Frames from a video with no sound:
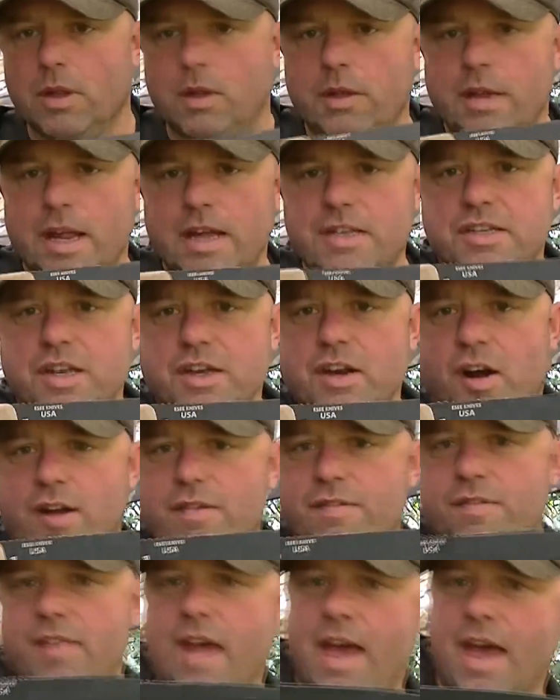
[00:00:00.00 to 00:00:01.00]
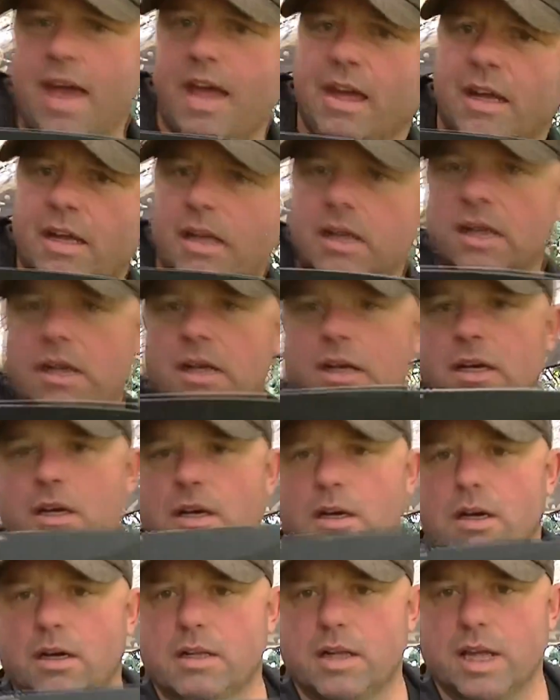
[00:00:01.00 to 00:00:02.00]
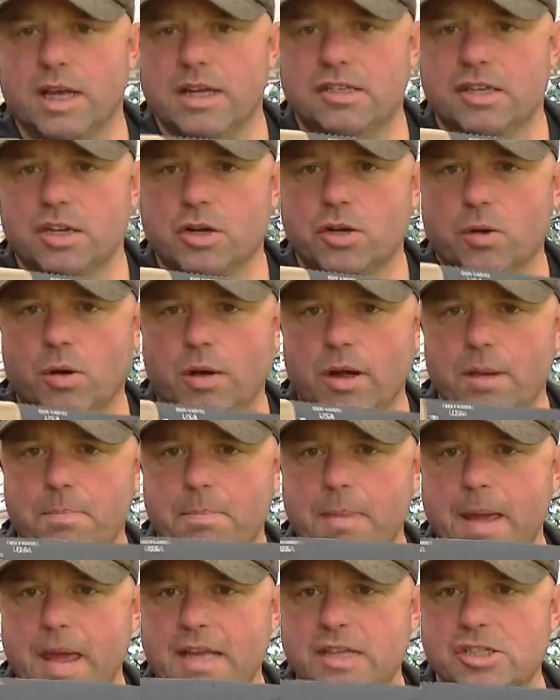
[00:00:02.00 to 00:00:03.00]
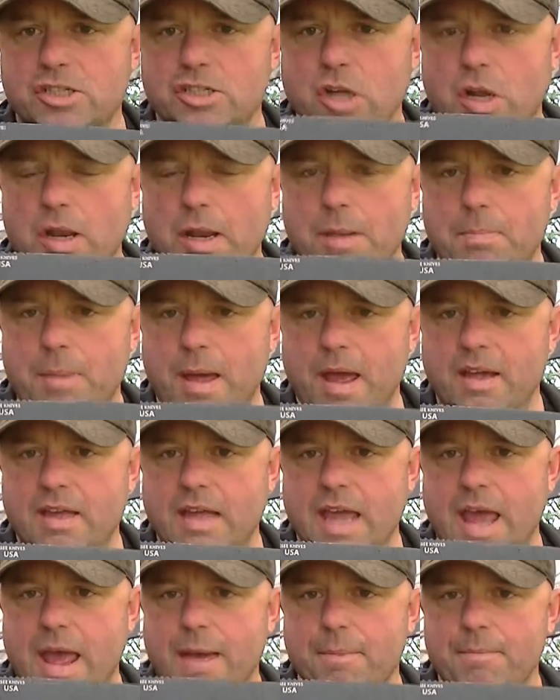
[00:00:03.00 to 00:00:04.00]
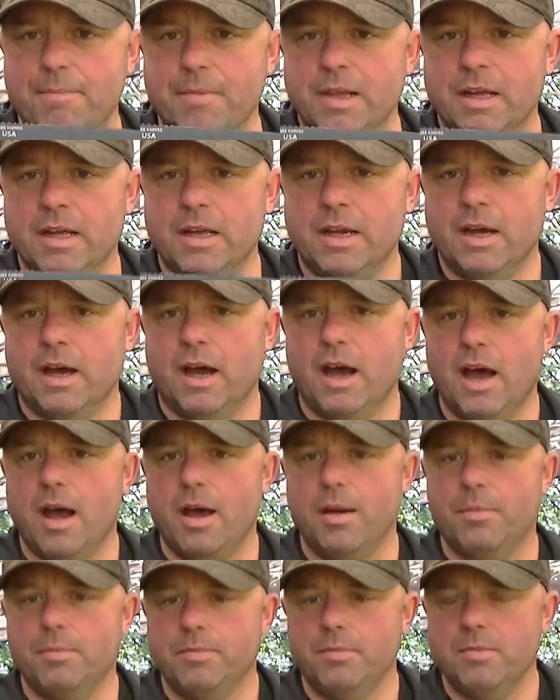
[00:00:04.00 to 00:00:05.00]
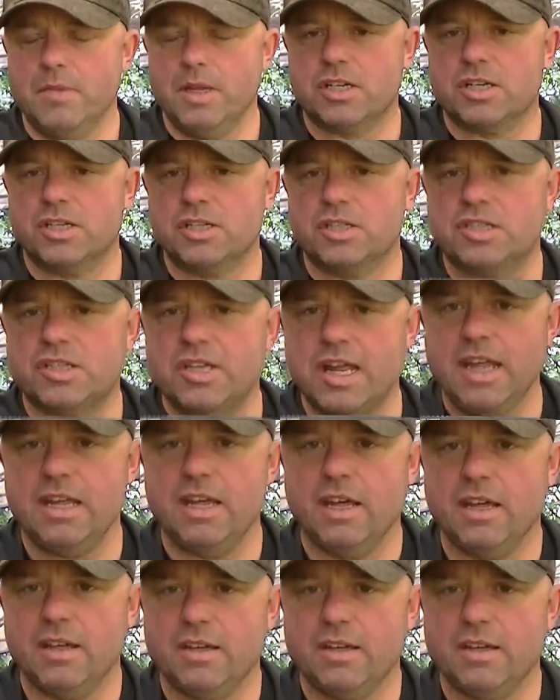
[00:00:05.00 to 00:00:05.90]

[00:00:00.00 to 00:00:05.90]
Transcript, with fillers: There's the knife there. Okay, so quite a big solid bit of kit. Um, you can see